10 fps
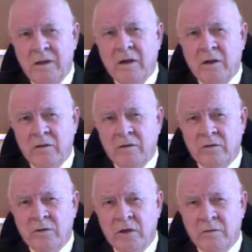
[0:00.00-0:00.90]
under the
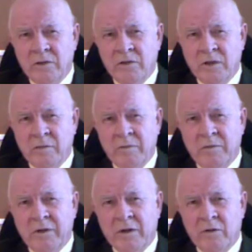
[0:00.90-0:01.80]
chairmanship
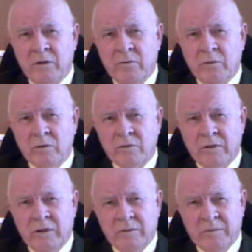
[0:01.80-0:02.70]
of Eleanor
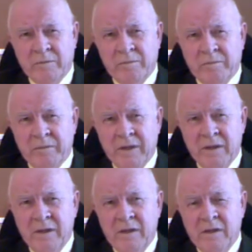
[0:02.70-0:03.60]
Roosevelt.
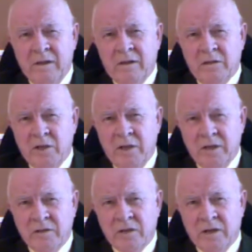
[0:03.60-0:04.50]
She
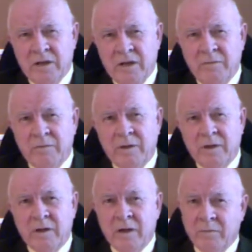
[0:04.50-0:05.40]
had John Humphrey,
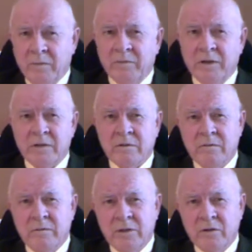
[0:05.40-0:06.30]
a law professor
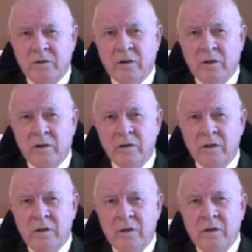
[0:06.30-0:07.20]
from Montreal,
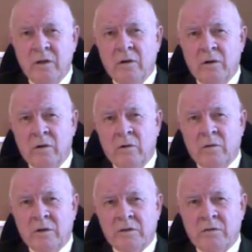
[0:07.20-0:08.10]
who
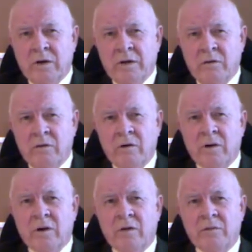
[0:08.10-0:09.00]
was director
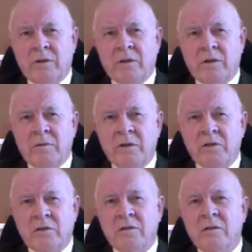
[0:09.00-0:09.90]
of the
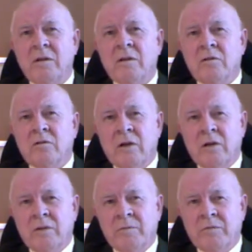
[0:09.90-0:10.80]
commission, draw
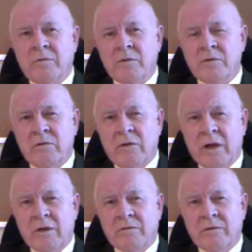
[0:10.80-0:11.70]
up the first
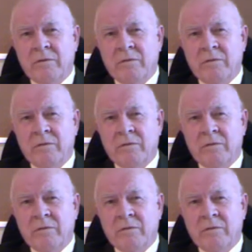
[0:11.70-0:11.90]
draft.